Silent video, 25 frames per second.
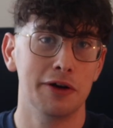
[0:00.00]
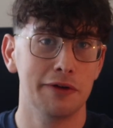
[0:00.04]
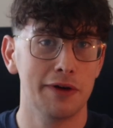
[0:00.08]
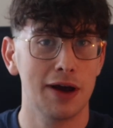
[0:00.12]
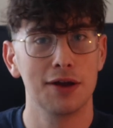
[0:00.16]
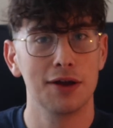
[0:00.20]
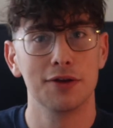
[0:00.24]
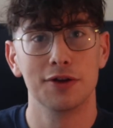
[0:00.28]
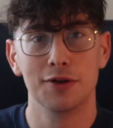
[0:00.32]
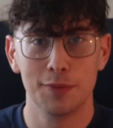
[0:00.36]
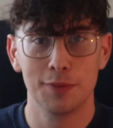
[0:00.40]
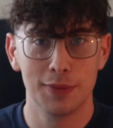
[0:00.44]

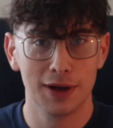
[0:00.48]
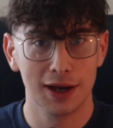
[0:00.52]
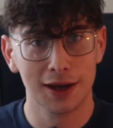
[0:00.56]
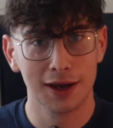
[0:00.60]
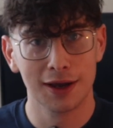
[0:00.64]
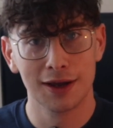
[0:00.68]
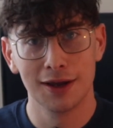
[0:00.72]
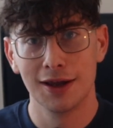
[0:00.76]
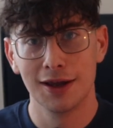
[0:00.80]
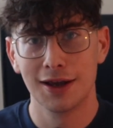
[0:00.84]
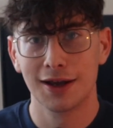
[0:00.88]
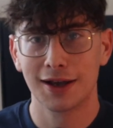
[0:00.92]
around a big
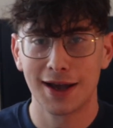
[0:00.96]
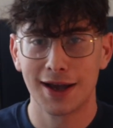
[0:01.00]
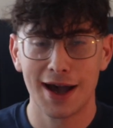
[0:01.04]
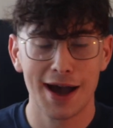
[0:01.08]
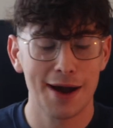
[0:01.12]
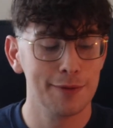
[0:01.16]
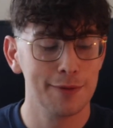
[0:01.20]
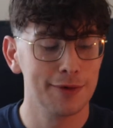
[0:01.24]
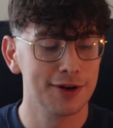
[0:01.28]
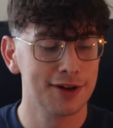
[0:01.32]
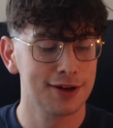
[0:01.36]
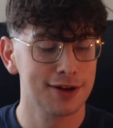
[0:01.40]

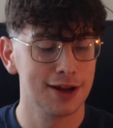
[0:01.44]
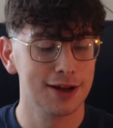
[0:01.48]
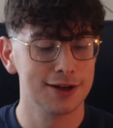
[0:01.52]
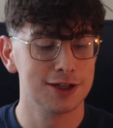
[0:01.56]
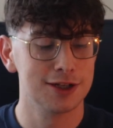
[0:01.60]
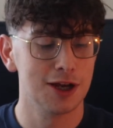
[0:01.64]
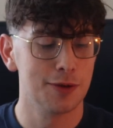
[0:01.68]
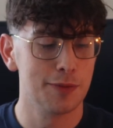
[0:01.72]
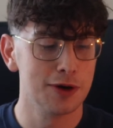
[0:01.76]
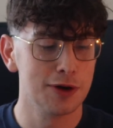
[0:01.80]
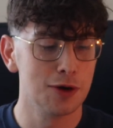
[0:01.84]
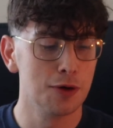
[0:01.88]
camera
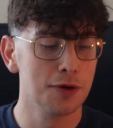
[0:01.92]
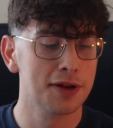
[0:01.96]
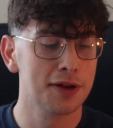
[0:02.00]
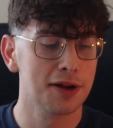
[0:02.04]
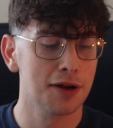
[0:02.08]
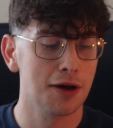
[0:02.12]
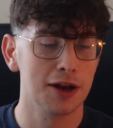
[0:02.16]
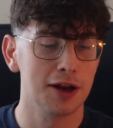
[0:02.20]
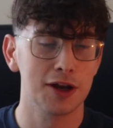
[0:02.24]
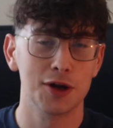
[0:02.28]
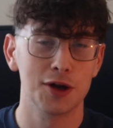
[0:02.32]
setup. And also, I